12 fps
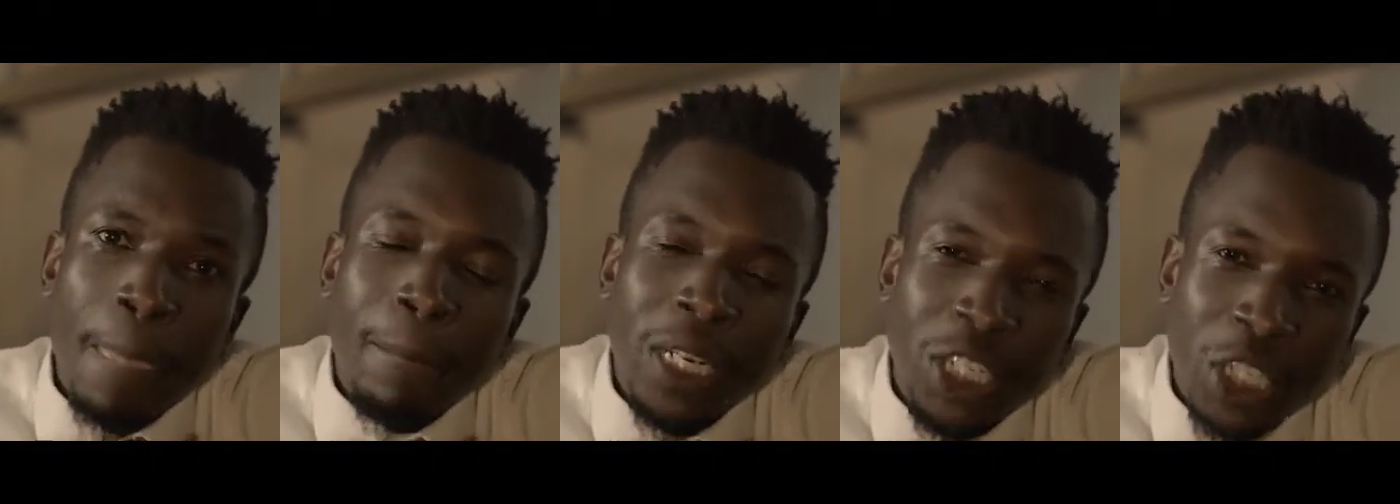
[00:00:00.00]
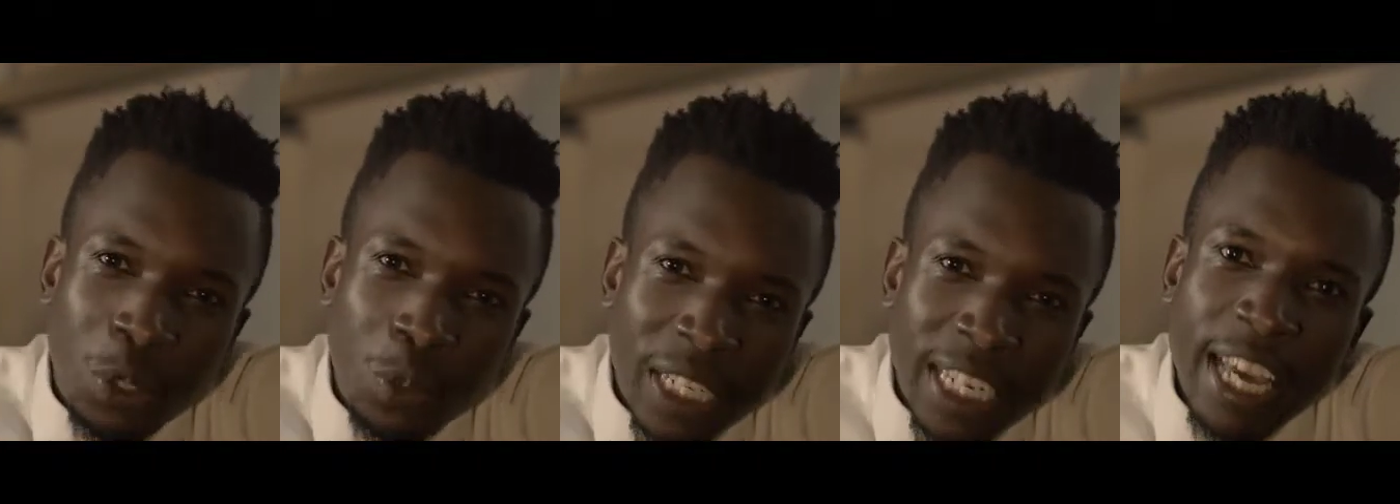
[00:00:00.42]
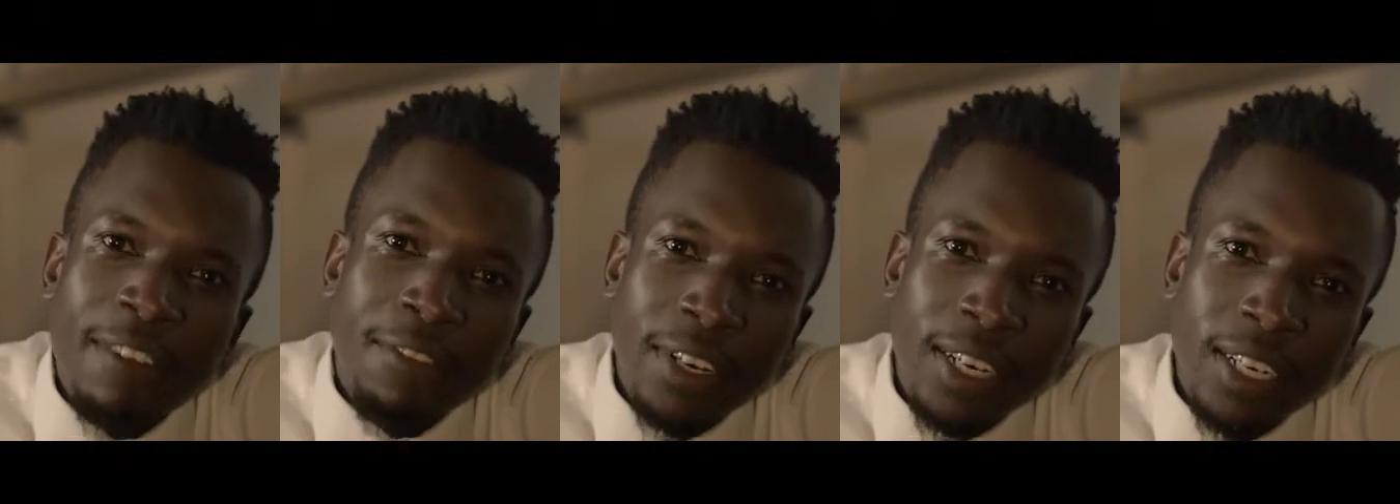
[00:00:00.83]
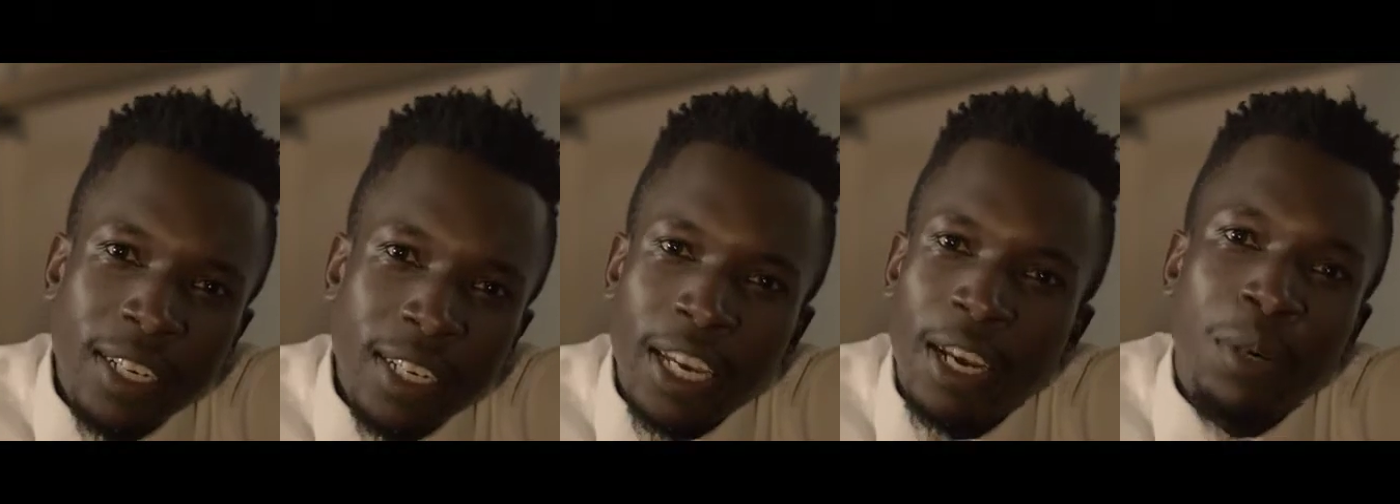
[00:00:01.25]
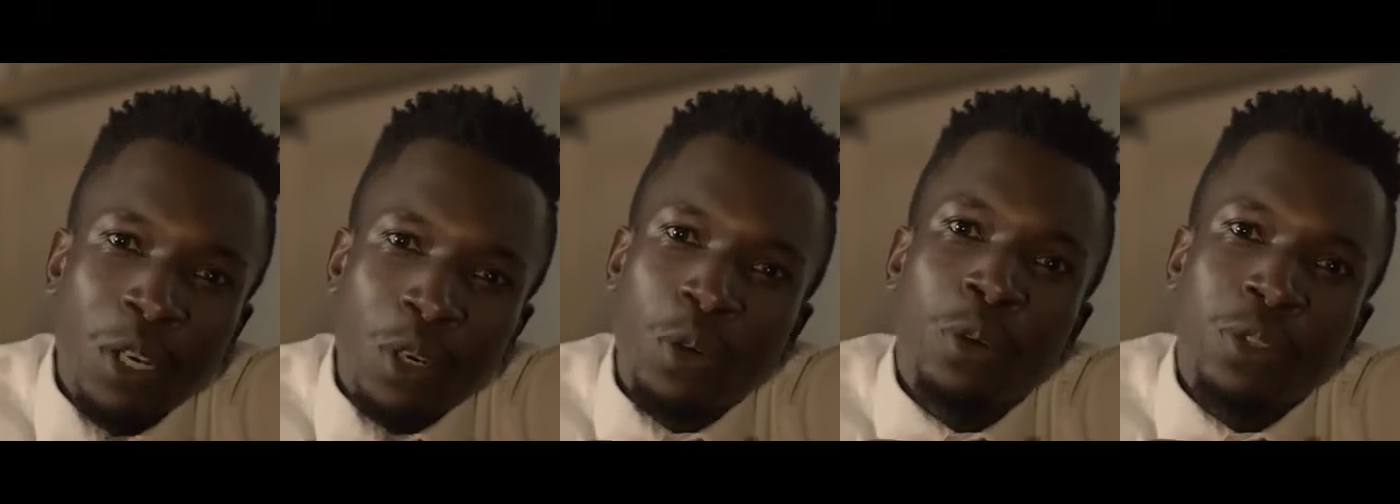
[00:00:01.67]
but it will never come
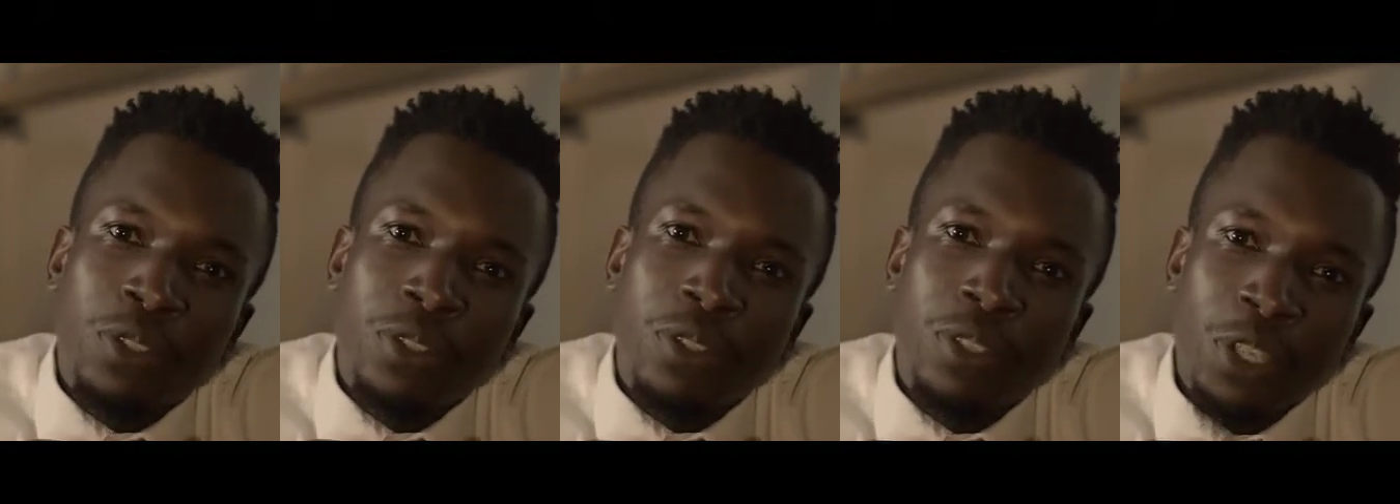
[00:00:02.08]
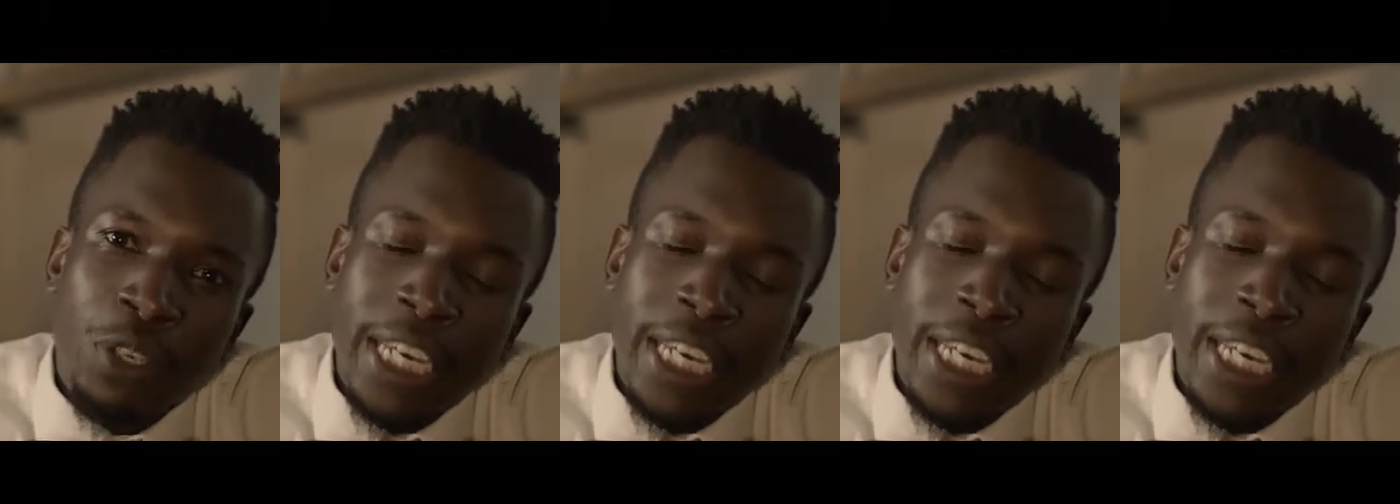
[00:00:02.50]
across your